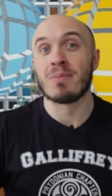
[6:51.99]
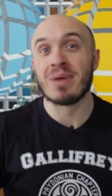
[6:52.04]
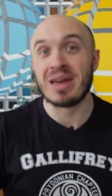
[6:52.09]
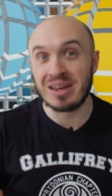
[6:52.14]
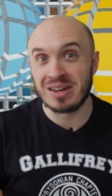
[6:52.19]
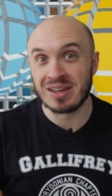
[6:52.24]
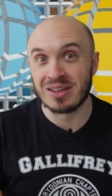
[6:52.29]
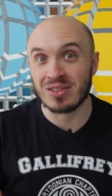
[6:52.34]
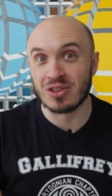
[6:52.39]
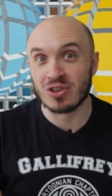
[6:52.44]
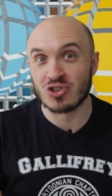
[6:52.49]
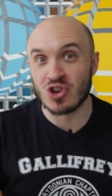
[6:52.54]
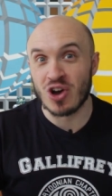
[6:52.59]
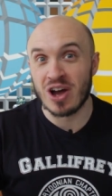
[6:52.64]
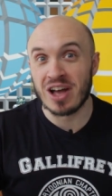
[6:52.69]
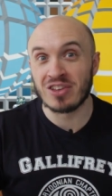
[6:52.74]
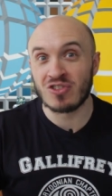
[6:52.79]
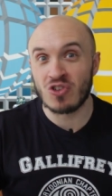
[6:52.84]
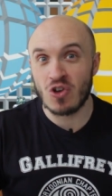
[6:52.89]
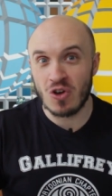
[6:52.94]
meeting the
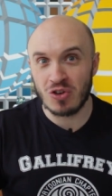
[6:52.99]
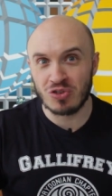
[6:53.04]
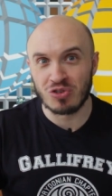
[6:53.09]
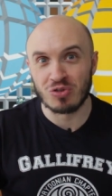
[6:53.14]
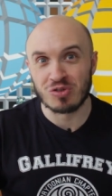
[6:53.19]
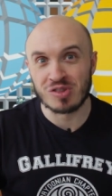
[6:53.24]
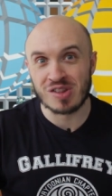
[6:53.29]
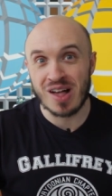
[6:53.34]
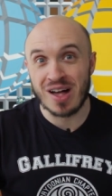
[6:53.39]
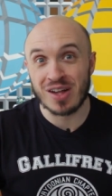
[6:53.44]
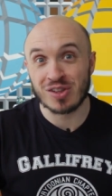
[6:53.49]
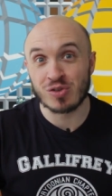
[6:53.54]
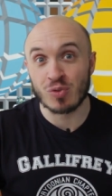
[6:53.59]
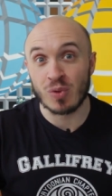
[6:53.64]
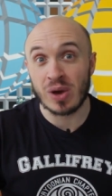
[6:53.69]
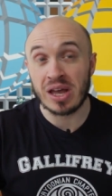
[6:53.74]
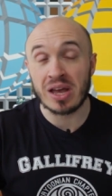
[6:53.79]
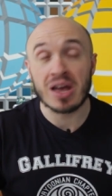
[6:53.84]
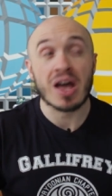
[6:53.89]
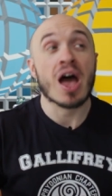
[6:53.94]
giant turtles last
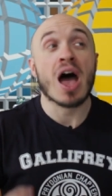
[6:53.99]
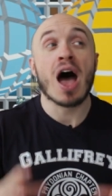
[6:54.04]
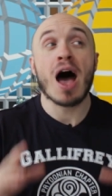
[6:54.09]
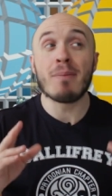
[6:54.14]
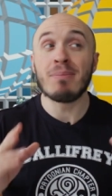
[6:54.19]
week,"